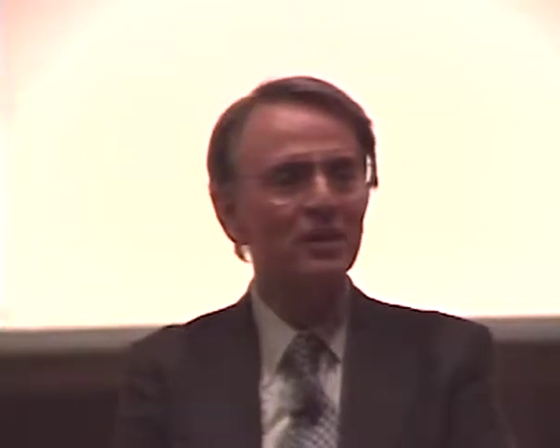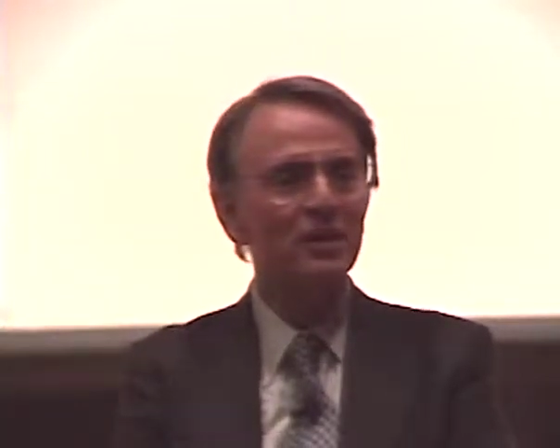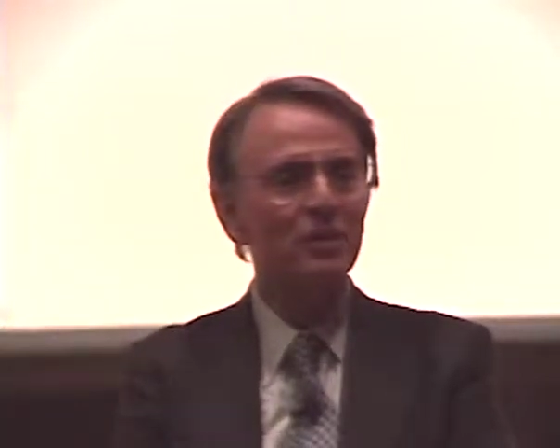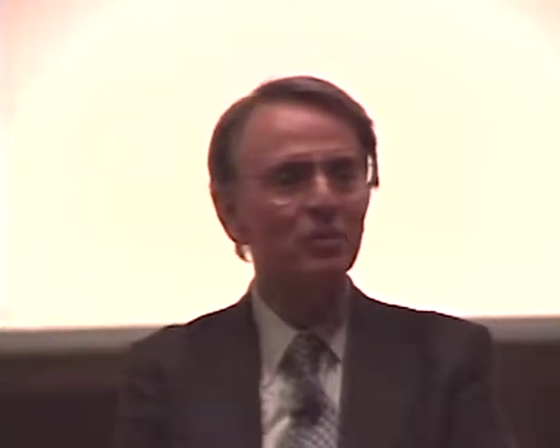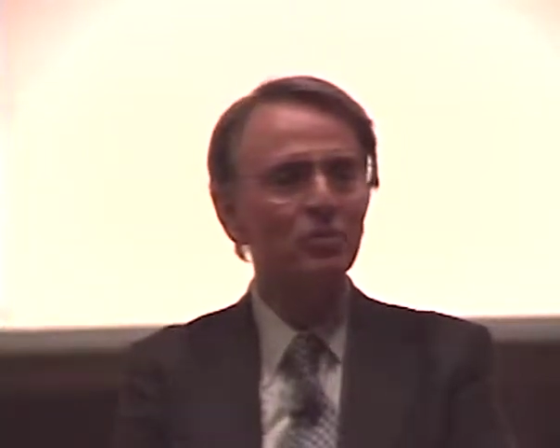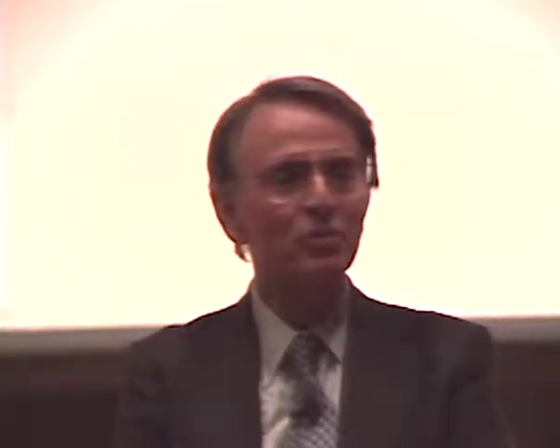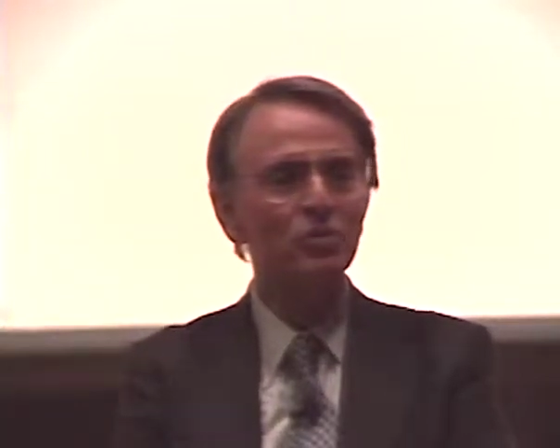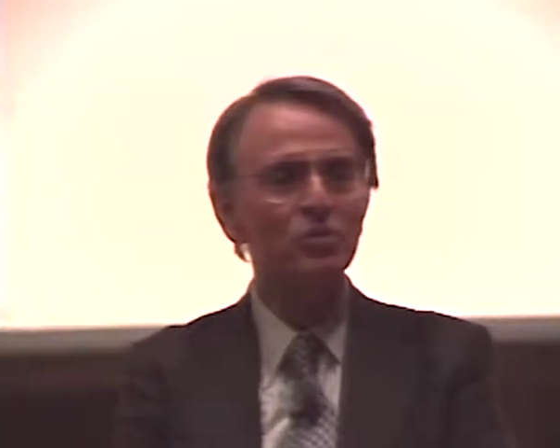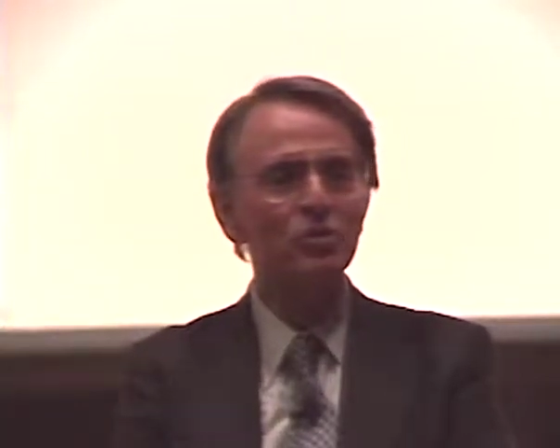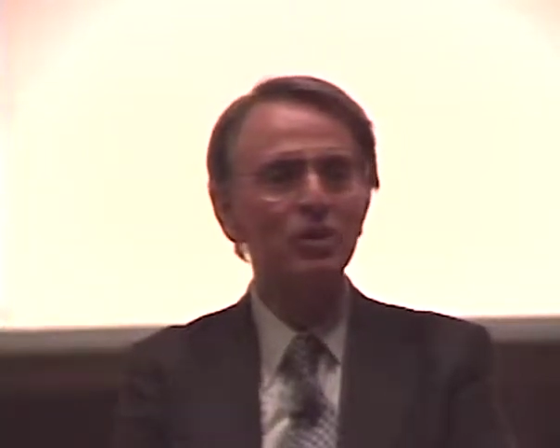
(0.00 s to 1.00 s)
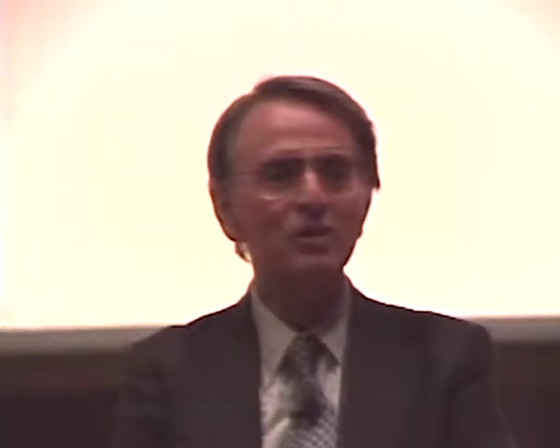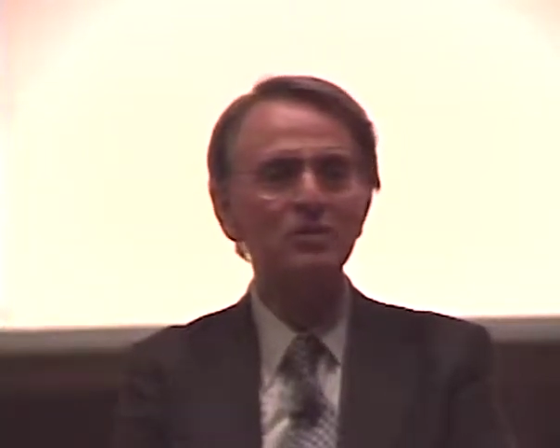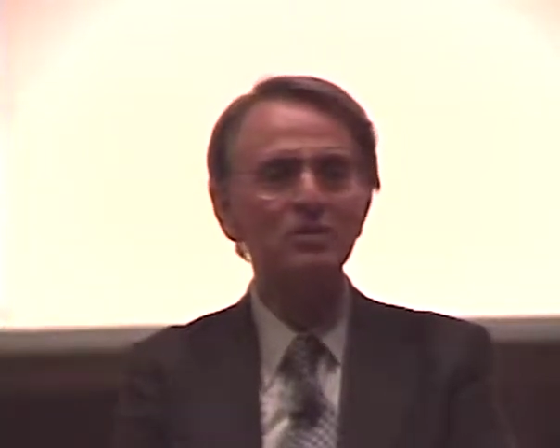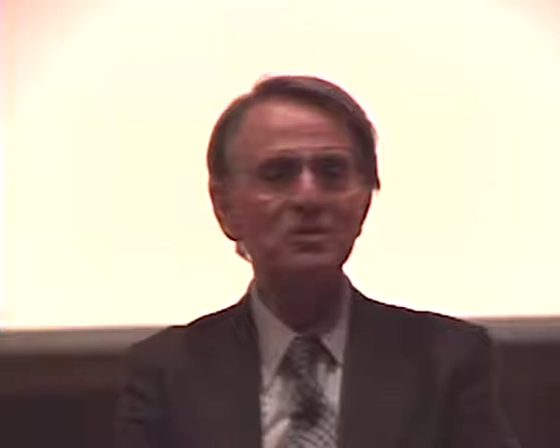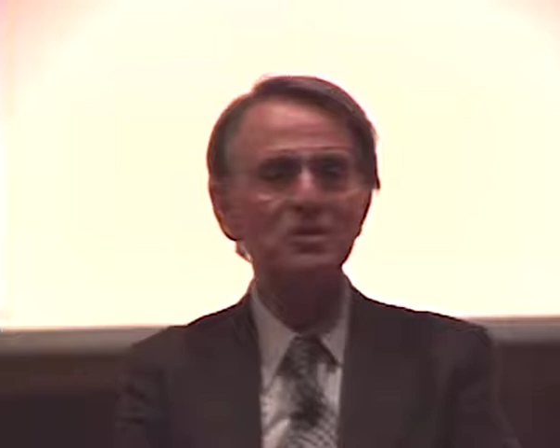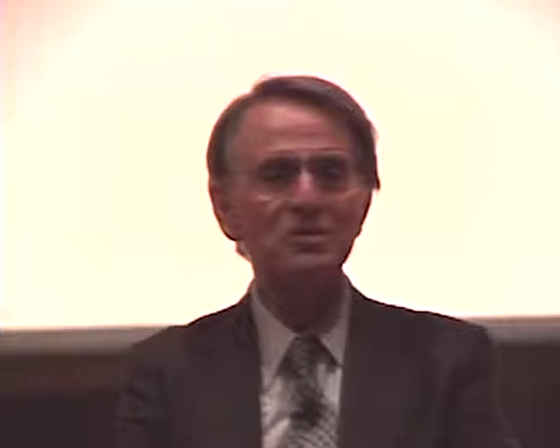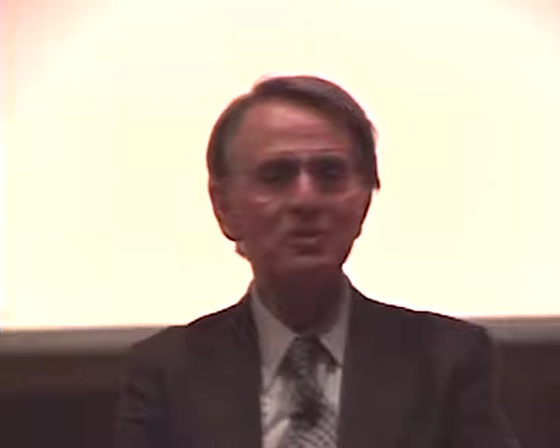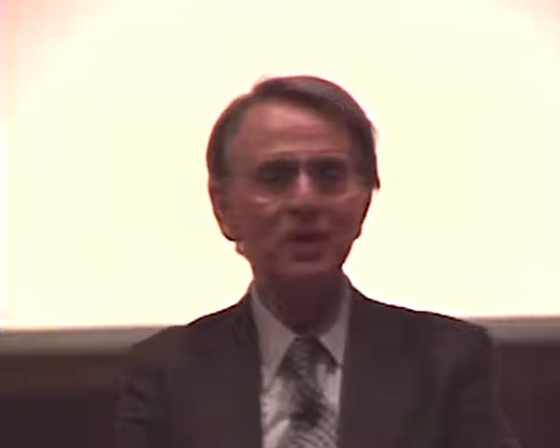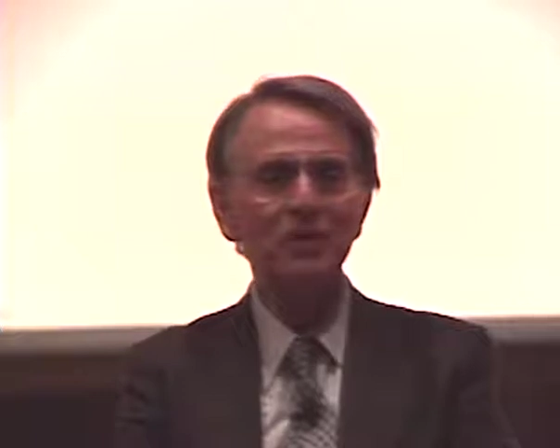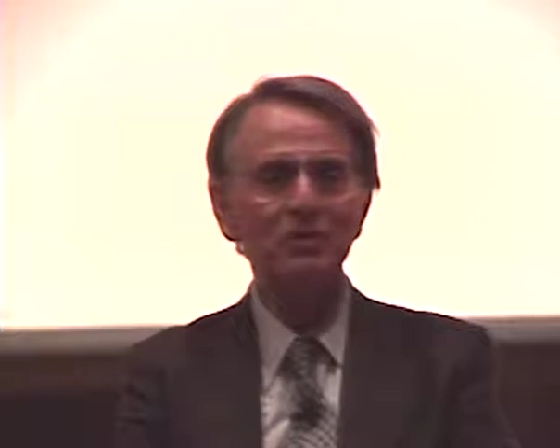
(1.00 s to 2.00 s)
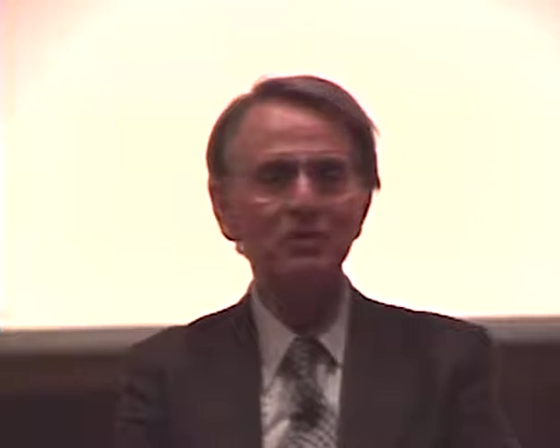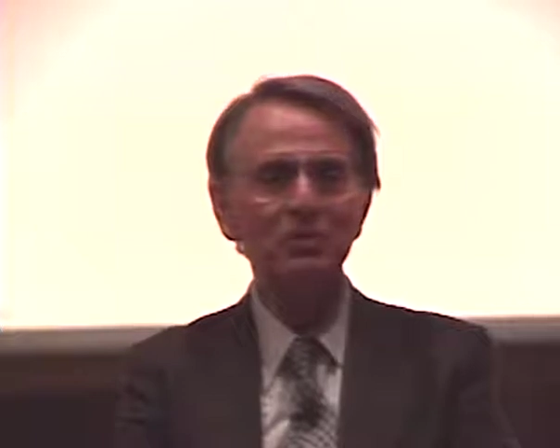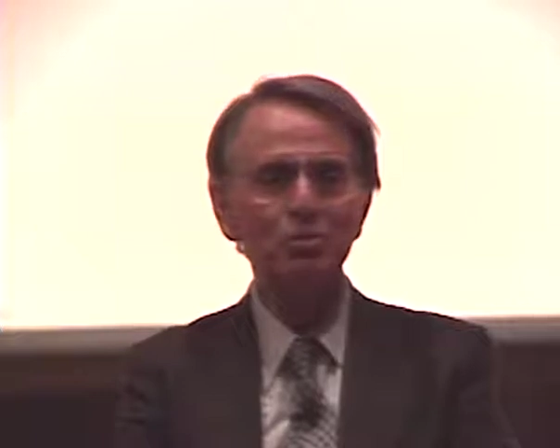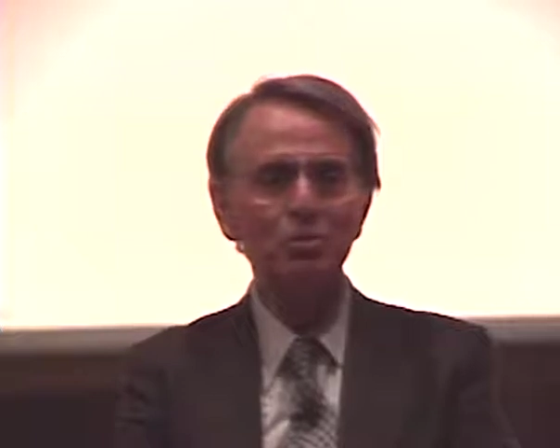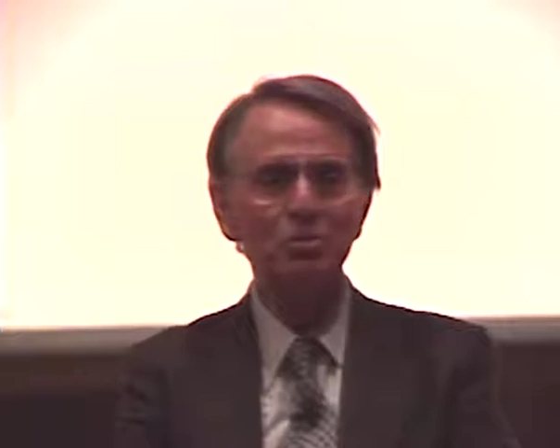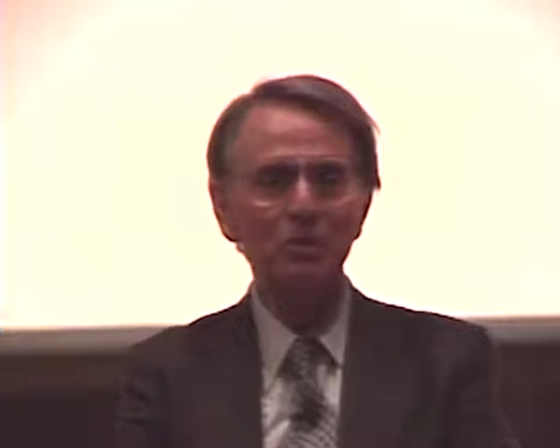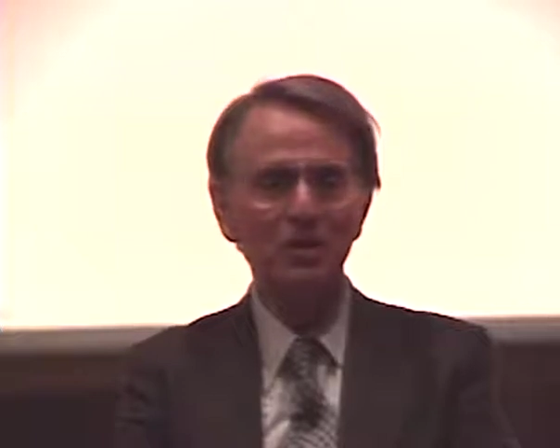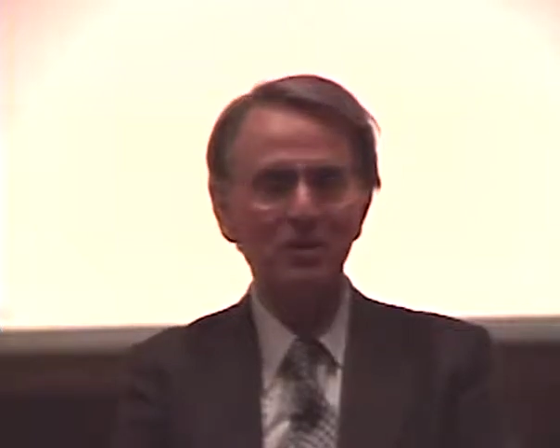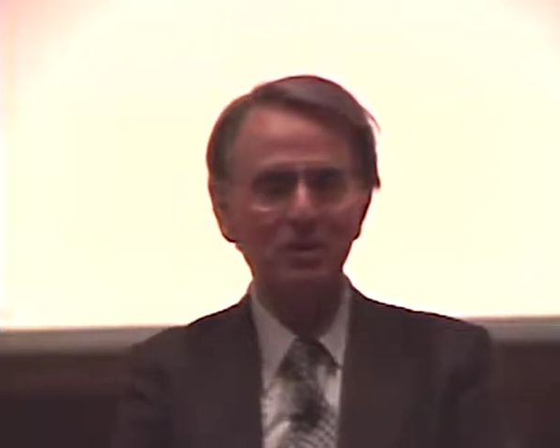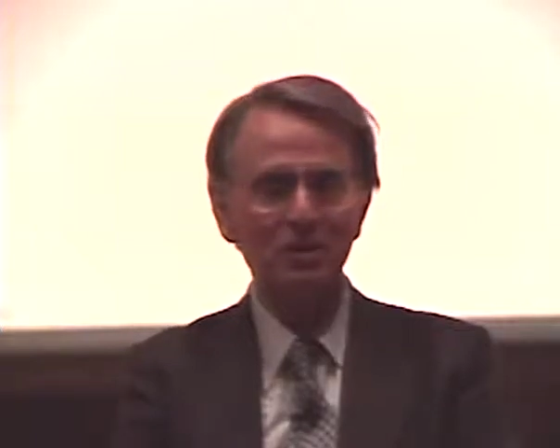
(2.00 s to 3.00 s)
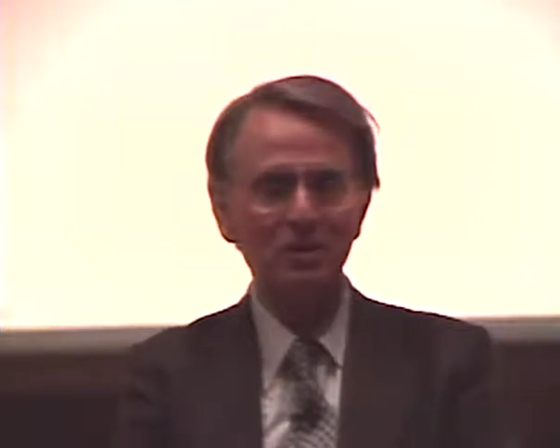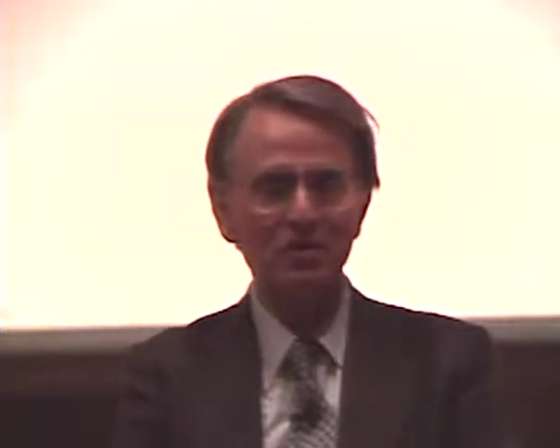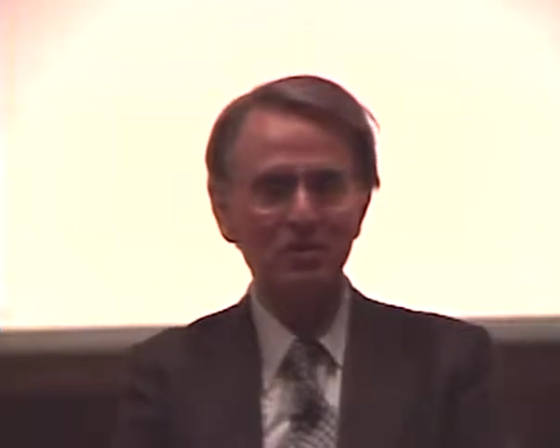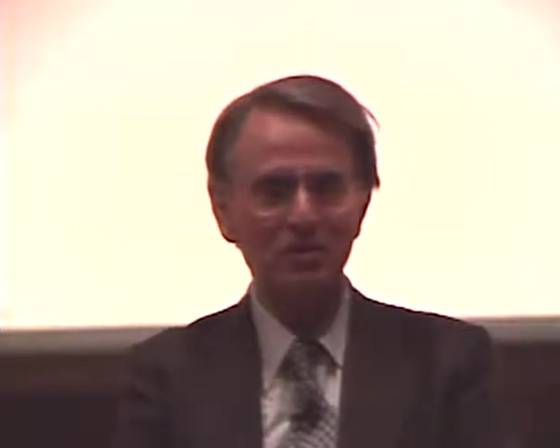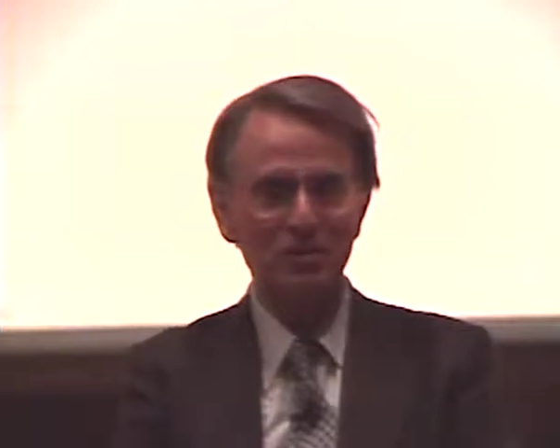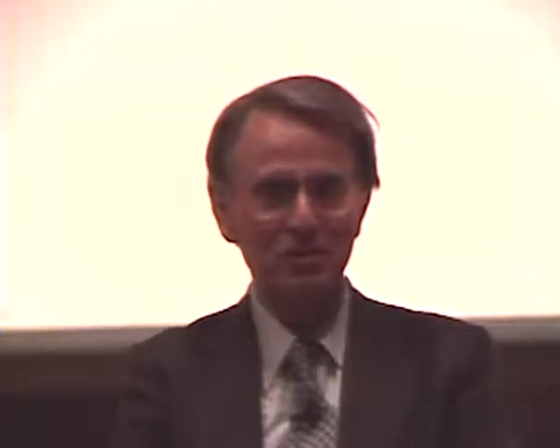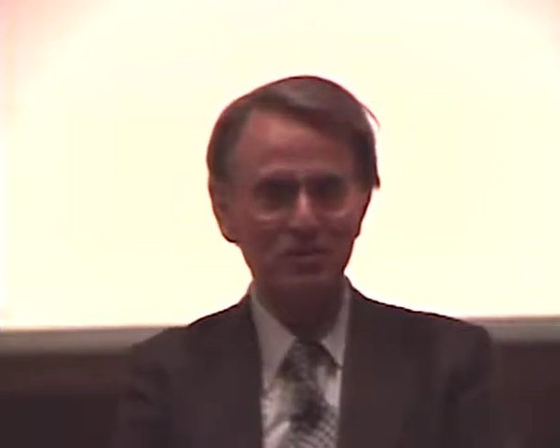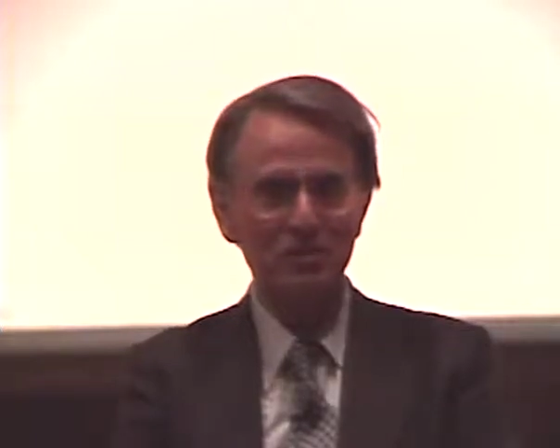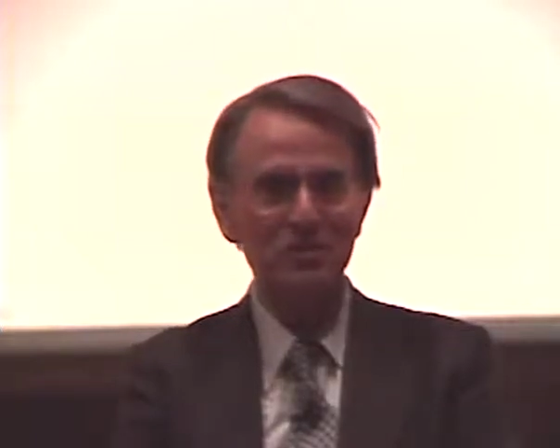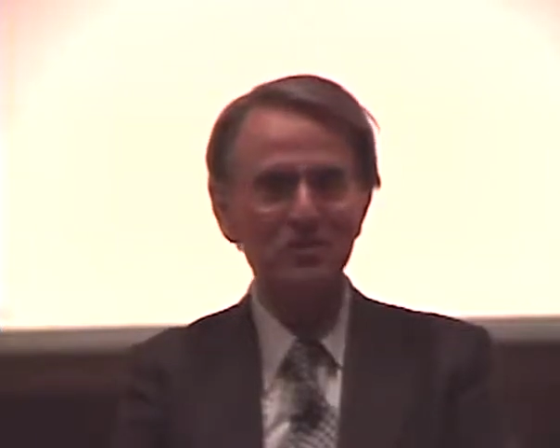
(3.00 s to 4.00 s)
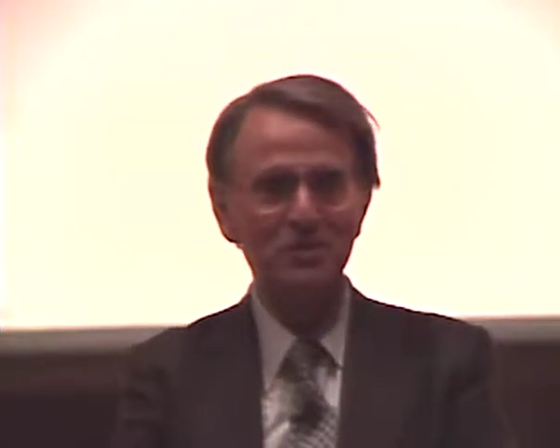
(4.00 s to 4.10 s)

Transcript: in which we tried systematically to look at each of these